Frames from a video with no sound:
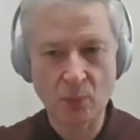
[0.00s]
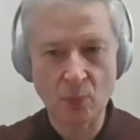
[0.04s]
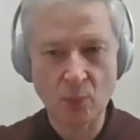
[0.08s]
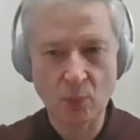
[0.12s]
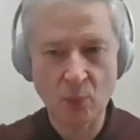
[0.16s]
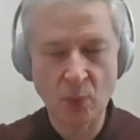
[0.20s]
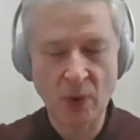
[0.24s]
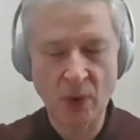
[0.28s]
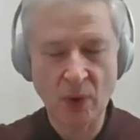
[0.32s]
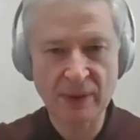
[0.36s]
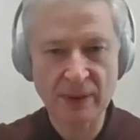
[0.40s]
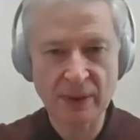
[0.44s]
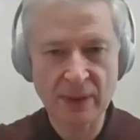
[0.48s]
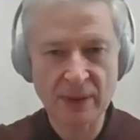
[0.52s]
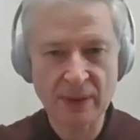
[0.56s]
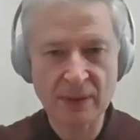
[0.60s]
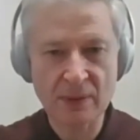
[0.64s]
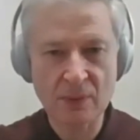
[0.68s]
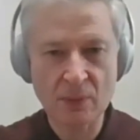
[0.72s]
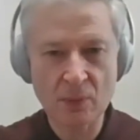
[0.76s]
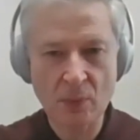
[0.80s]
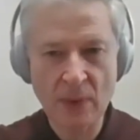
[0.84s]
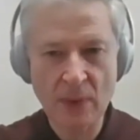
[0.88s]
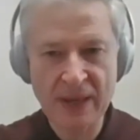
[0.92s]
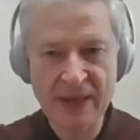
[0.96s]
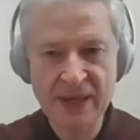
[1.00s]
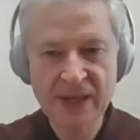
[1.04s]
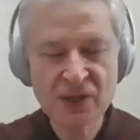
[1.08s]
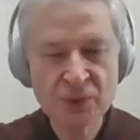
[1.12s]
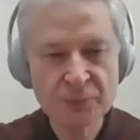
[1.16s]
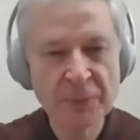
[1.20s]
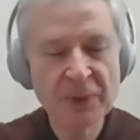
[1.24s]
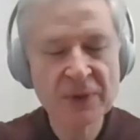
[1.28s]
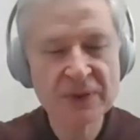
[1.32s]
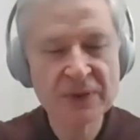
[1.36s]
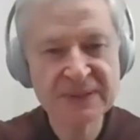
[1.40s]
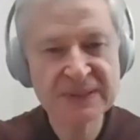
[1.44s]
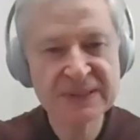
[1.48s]
where each
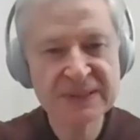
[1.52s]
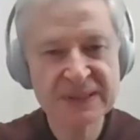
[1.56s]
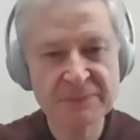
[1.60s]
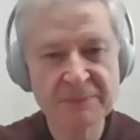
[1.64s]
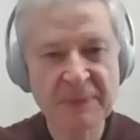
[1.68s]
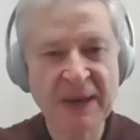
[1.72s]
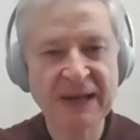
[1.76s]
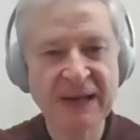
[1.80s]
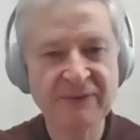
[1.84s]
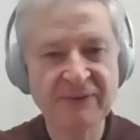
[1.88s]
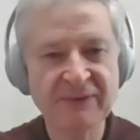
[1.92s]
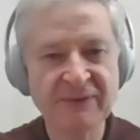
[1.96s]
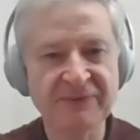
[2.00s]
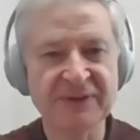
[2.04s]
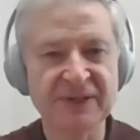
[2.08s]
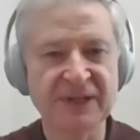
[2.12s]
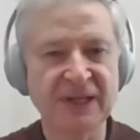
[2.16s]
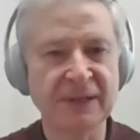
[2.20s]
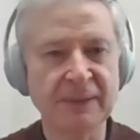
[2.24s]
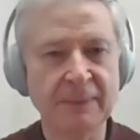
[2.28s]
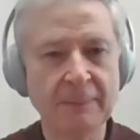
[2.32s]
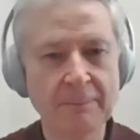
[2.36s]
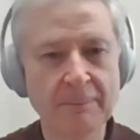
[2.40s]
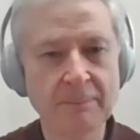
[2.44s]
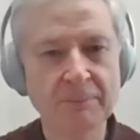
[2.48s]
person is benefiting,